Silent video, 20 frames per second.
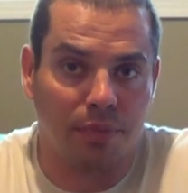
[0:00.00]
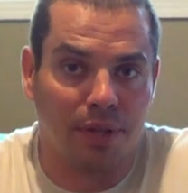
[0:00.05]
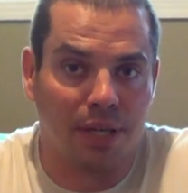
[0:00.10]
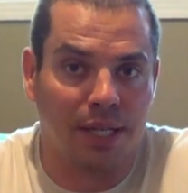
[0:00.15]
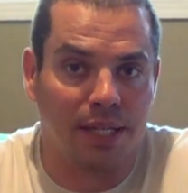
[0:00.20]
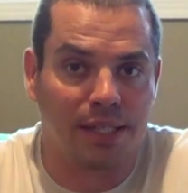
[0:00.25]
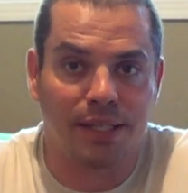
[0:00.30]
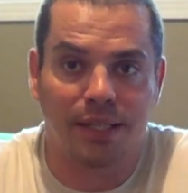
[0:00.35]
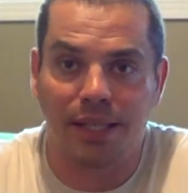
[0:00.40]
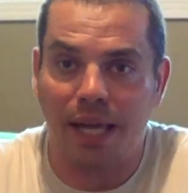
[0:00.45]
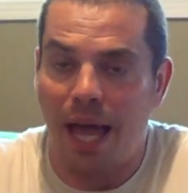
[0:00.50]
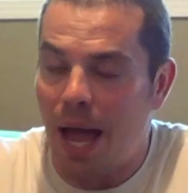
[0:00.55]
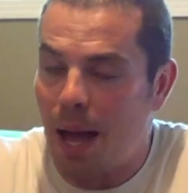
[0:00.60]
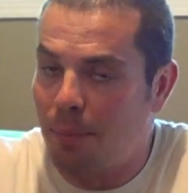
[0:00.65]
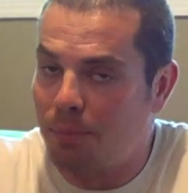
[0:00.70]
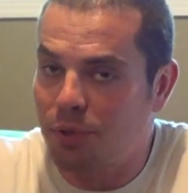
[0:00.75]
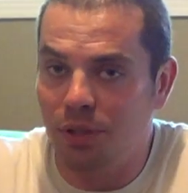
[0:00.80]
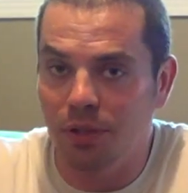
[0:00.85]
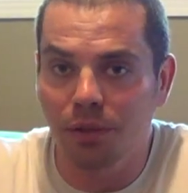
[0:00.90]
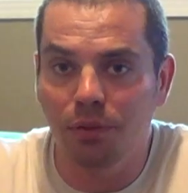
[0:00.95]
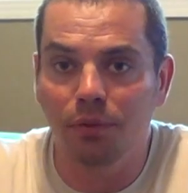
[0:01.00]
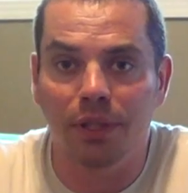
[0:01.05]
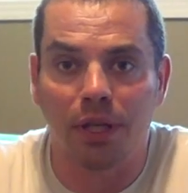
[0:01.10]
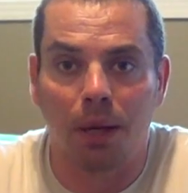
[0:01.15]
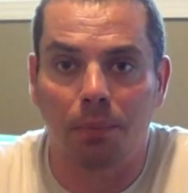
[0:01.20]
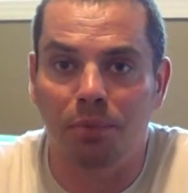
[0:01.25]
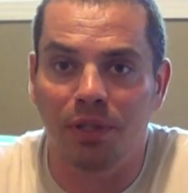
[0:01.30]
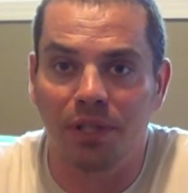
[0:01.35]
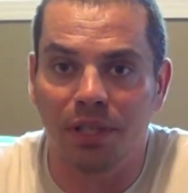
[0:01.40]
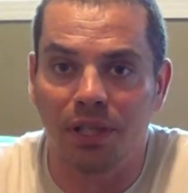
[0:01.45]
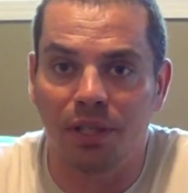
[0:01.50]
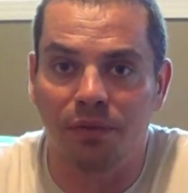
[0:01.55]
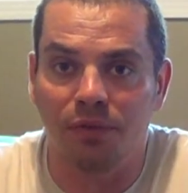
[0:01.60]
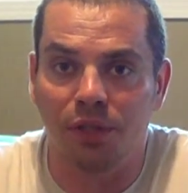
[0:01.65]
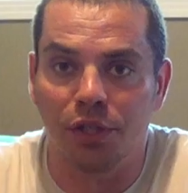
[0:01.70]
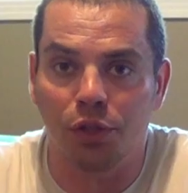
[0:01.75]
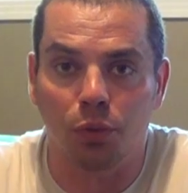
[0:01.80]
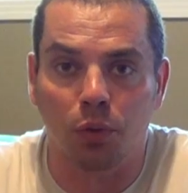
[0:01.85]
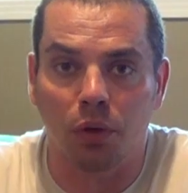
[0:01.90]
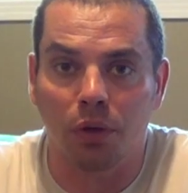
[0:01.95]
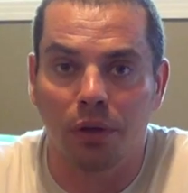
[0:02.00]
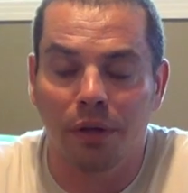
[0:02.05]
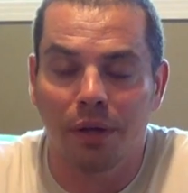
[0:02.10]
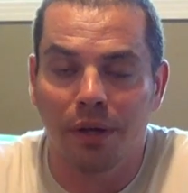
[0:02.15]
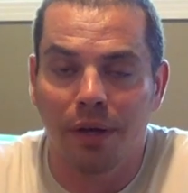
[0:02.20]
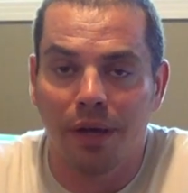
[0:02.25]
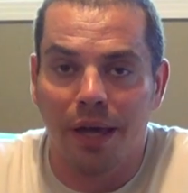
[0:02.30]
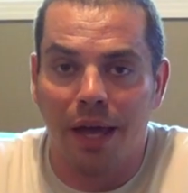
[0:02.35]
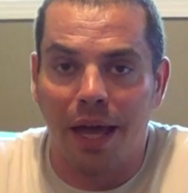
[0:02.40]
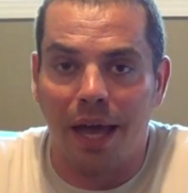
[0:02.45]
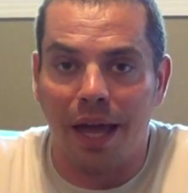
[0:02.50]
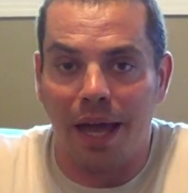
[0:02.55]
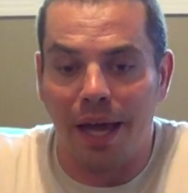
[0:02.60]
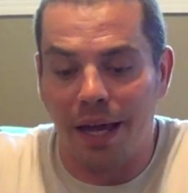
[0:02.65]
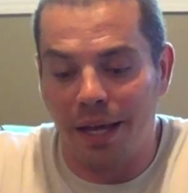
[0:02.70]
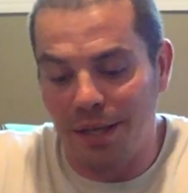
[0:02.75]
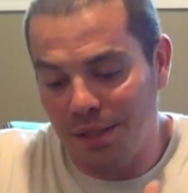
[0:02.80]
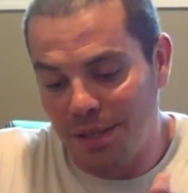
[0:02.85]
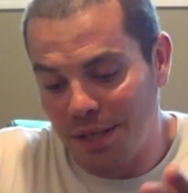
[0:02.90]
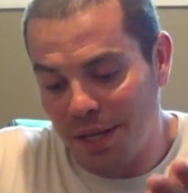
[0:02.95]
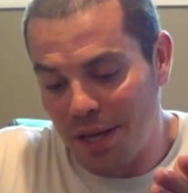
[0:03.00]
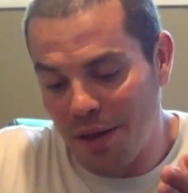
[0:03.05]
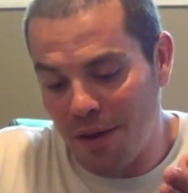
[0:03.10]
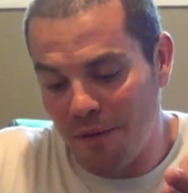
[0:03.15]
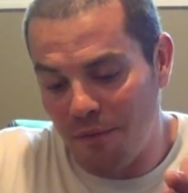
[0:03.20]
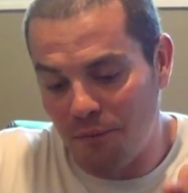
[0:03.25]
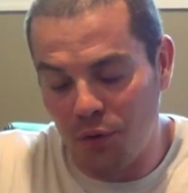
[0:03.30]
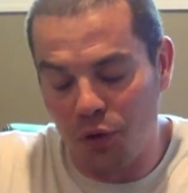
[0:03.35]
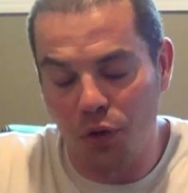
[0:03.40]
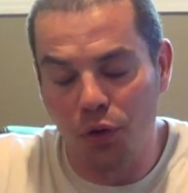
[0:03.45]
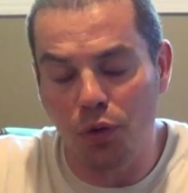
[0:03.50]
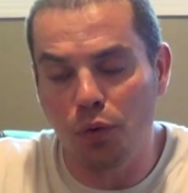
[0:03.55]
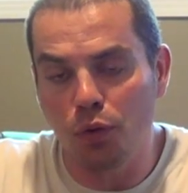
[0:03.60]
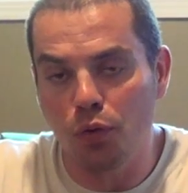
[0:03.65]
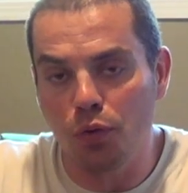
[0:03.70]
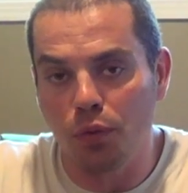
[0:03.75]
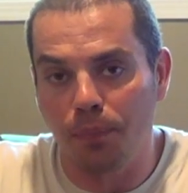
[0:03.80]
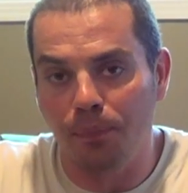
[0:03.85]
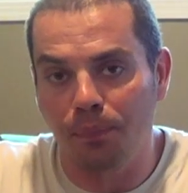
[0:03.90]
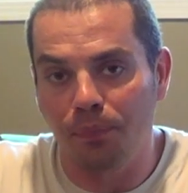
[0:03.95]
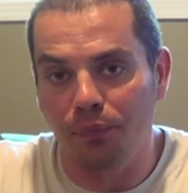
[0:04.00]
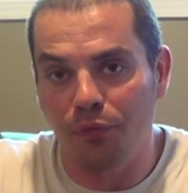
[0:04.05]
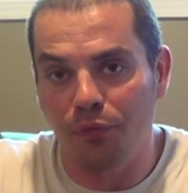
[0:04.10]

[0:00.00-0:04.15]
It's absolutely up to the individual. And if you